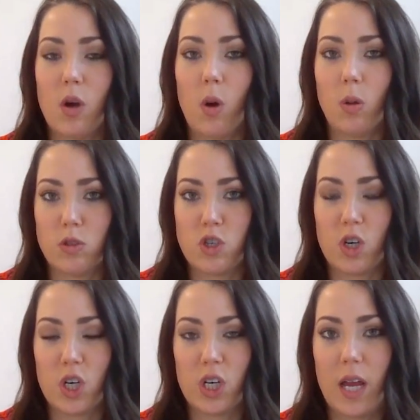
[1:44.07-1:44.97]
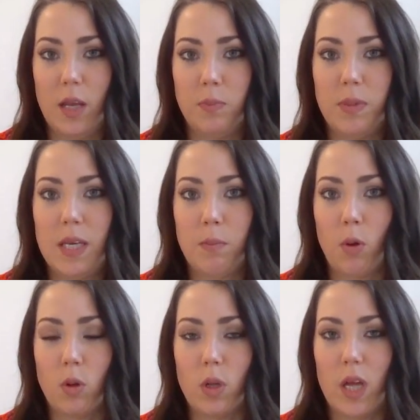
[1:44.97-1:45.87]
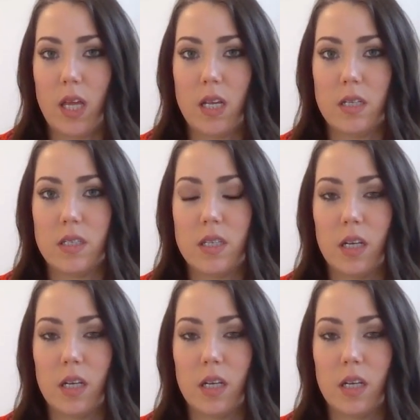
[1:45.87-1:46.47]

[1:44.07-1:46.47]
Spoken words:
culture and people and